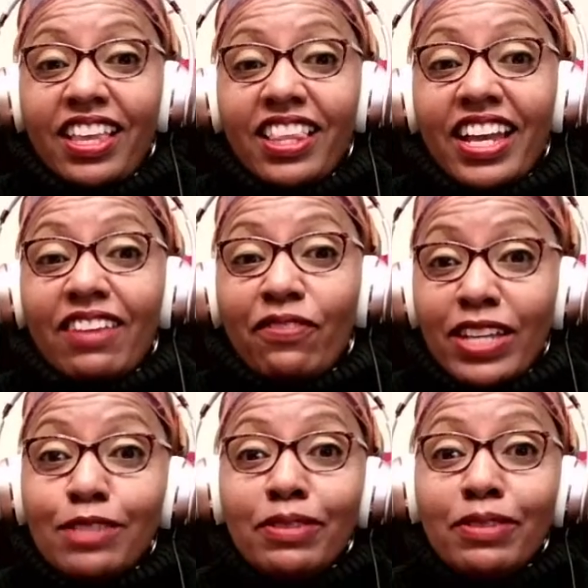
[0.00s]
Like,
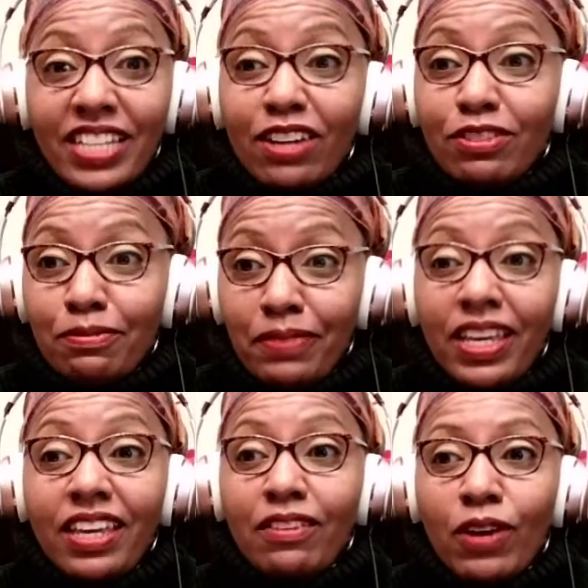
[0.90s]
Facebook tells
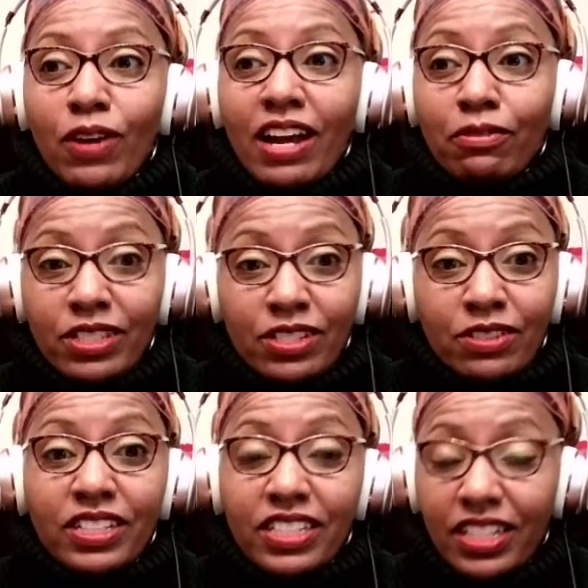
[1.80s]
me what I was
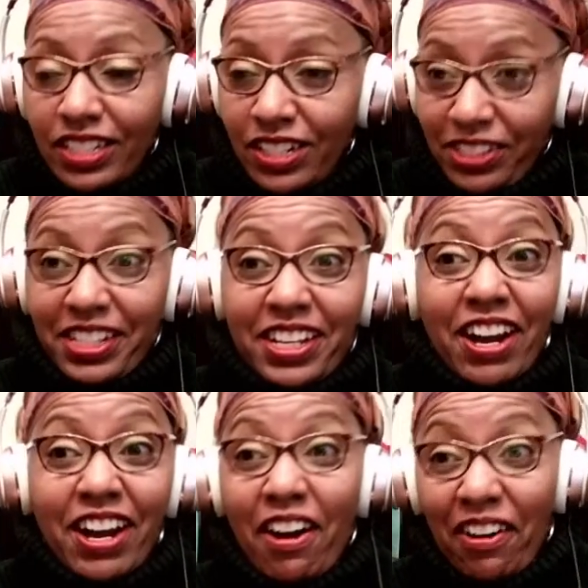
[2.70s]
doing 10 years
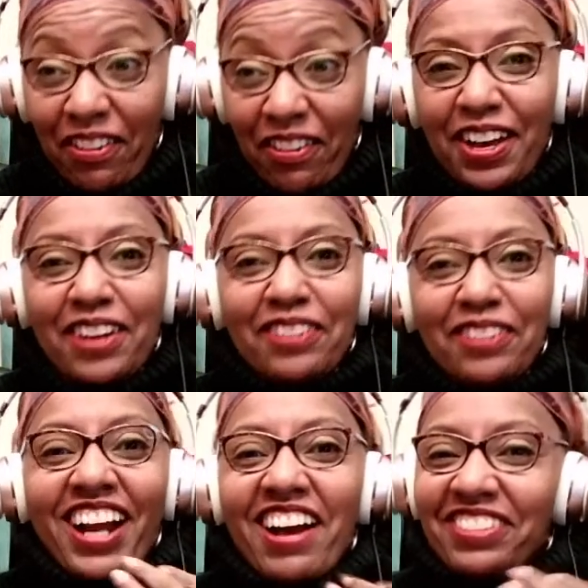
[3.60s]
ago, what
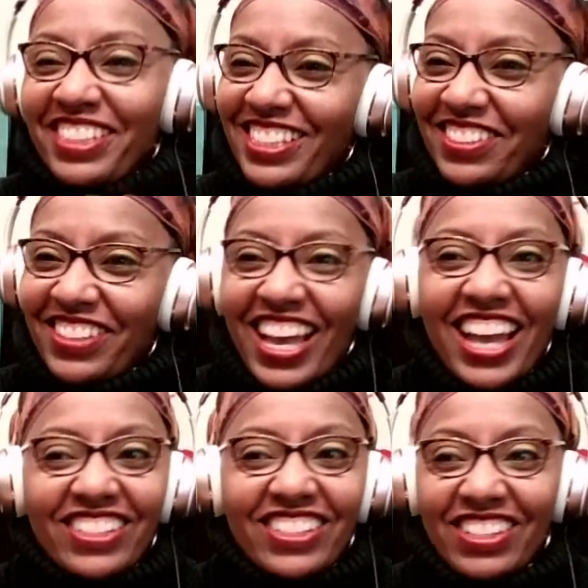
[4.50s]
I was doing
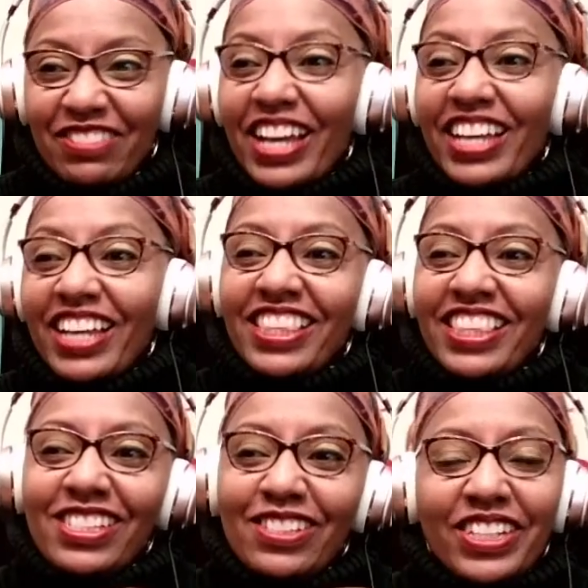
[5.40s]
8 years ago. Like, this
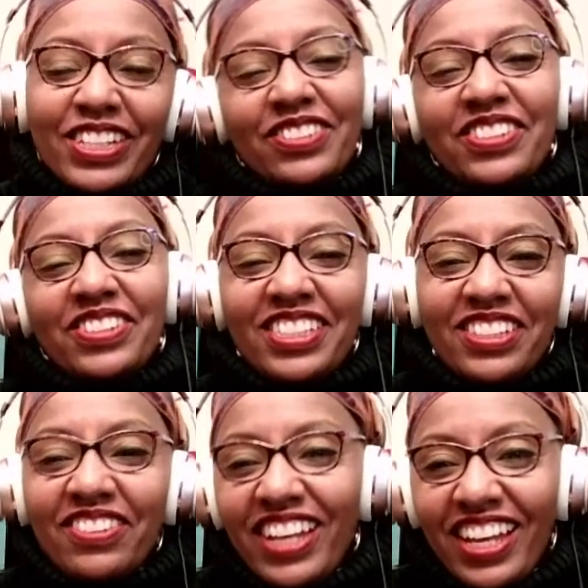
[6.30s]
is what you were
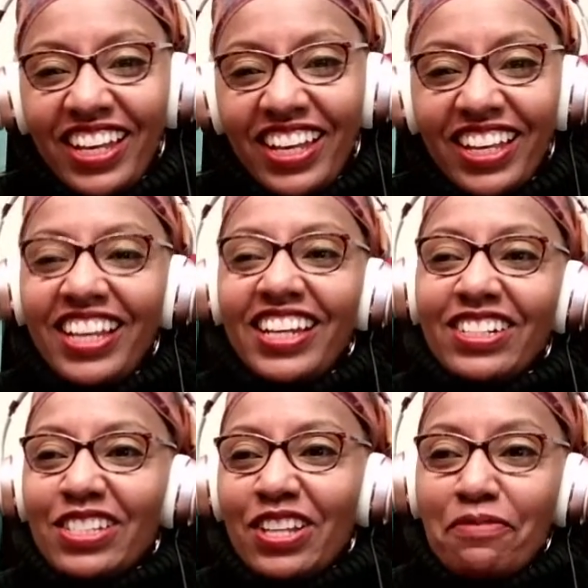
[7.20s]
doing.
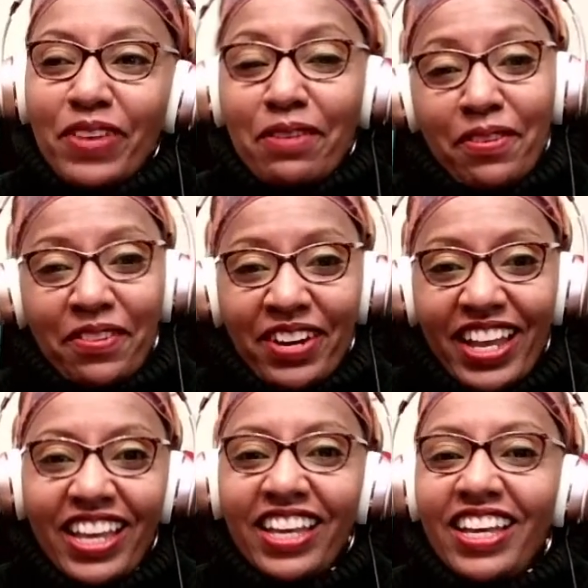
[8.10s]
Here's your
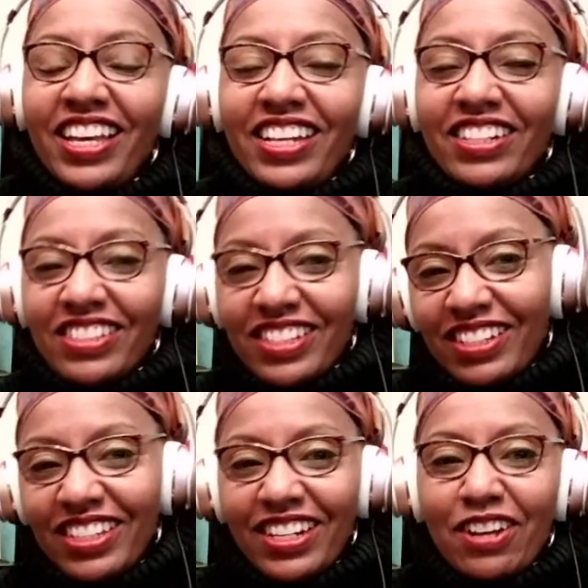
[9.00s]
memory. Here's
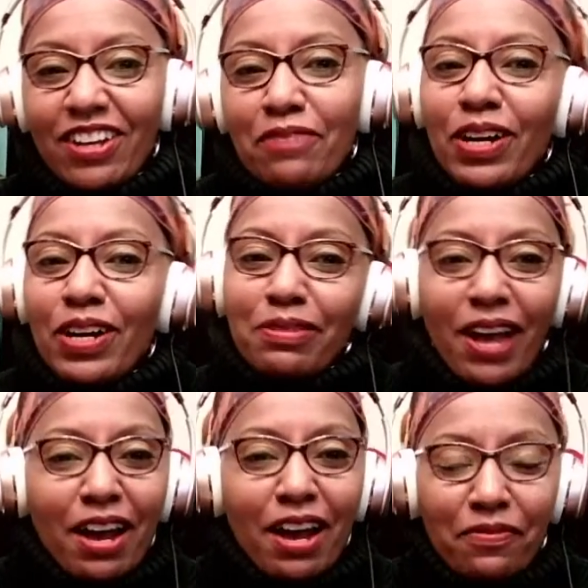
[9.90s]
the, your most
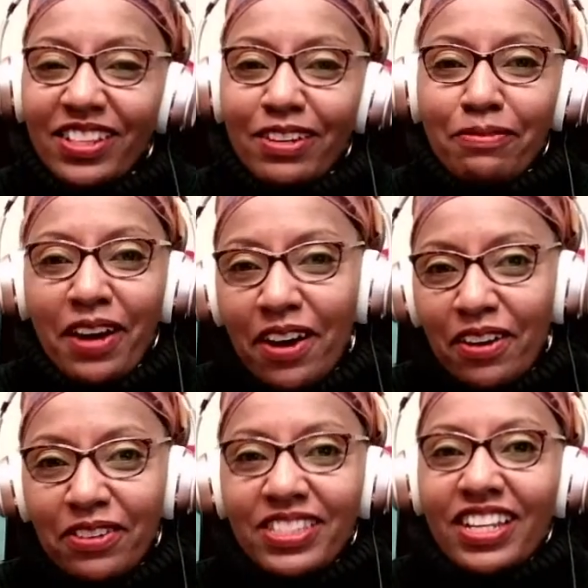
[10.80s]
popular
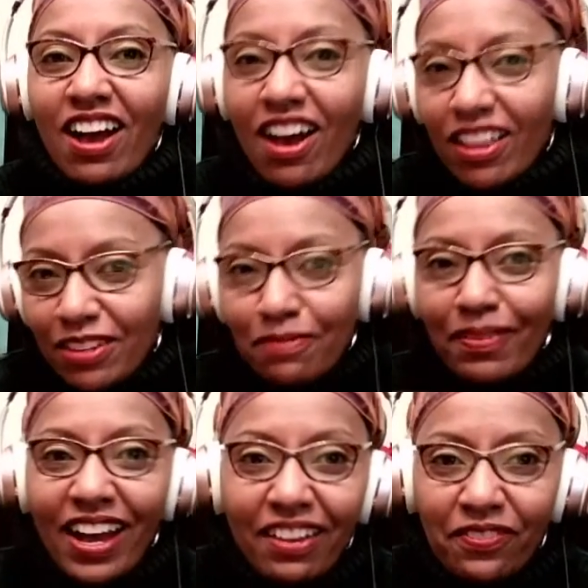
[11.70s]
posts. Like, all of
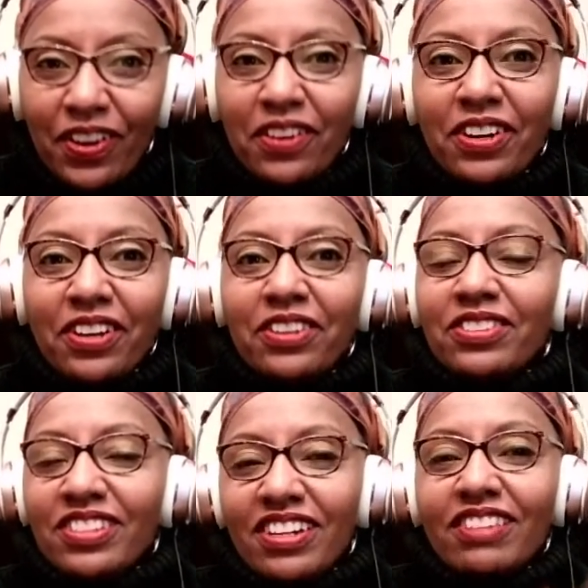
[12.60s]
my
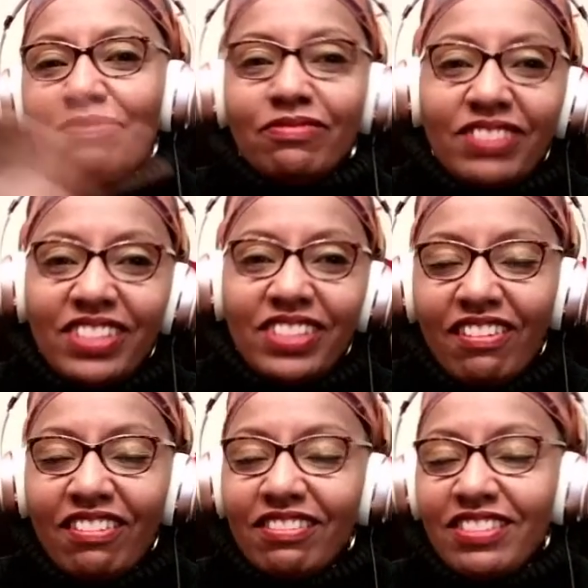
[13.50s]
photos are,
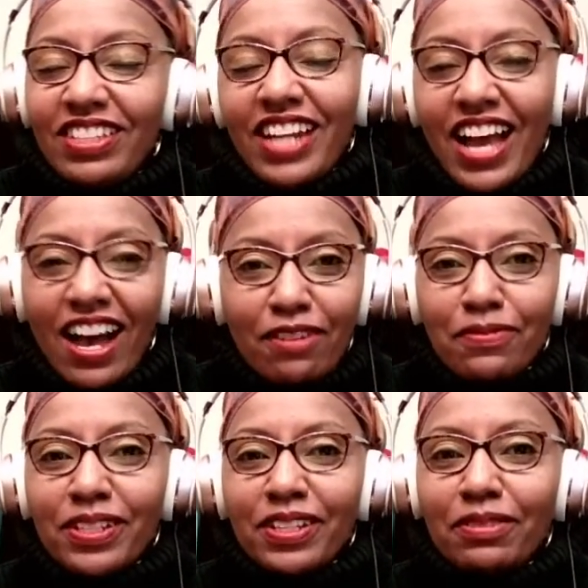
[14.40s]
in
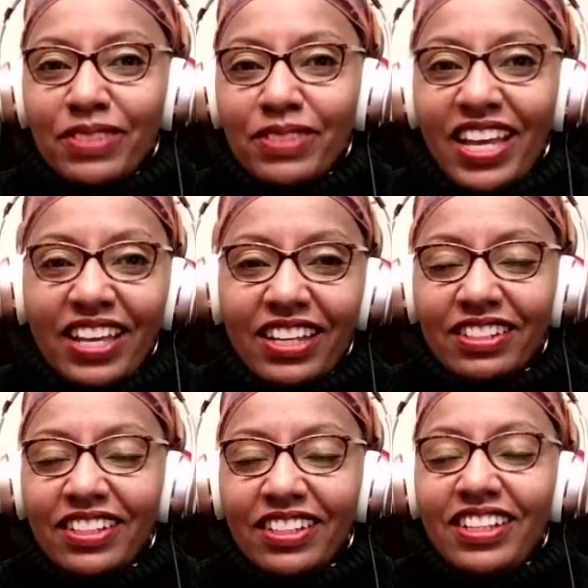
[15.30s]
albums
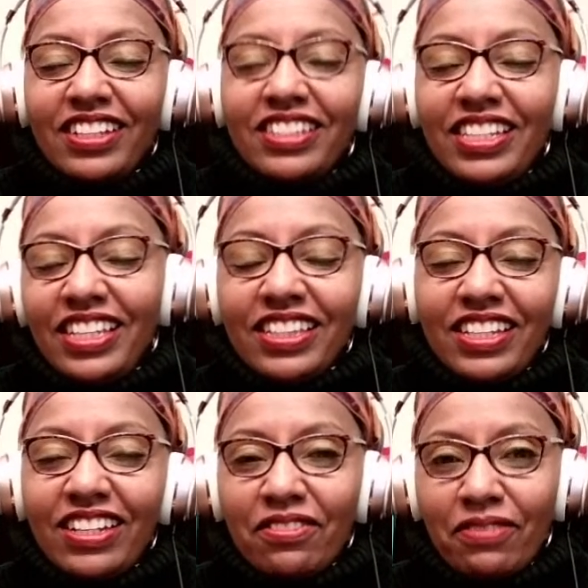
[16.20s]
and
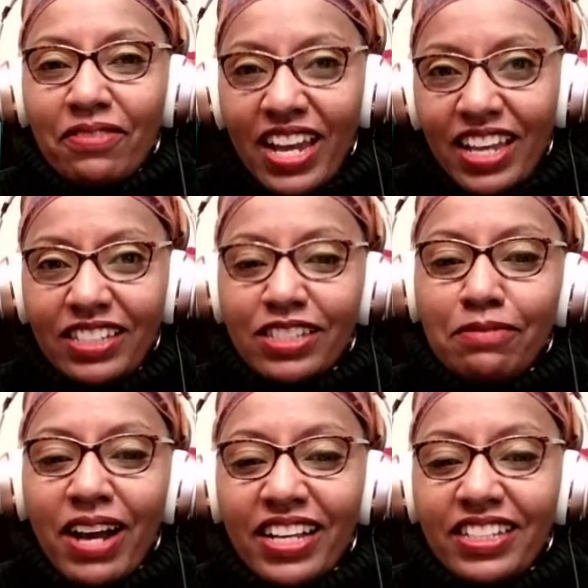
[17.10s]
neatly arranged
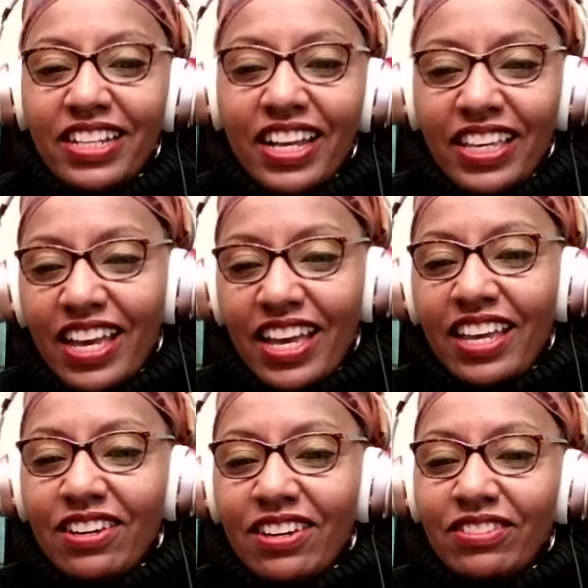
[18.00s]
by
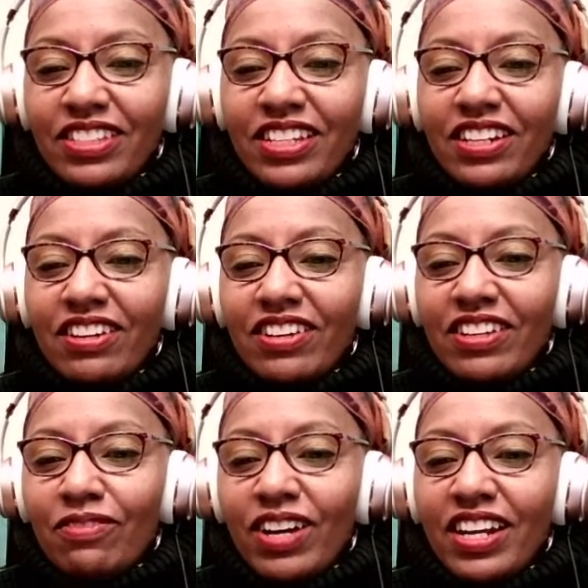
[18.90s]
decade or year
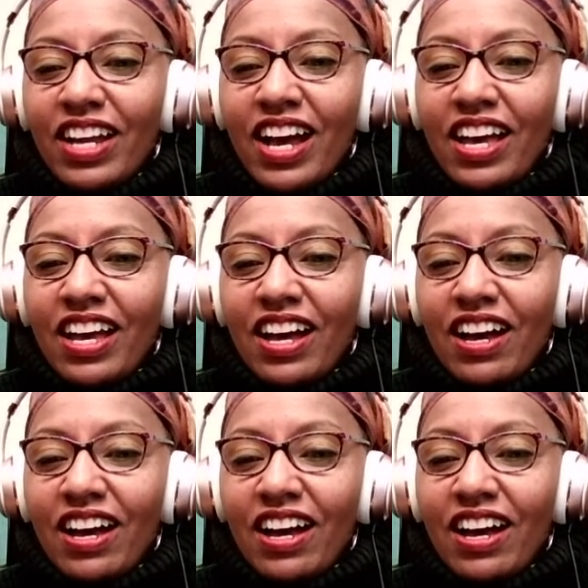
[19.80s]
and whatnot.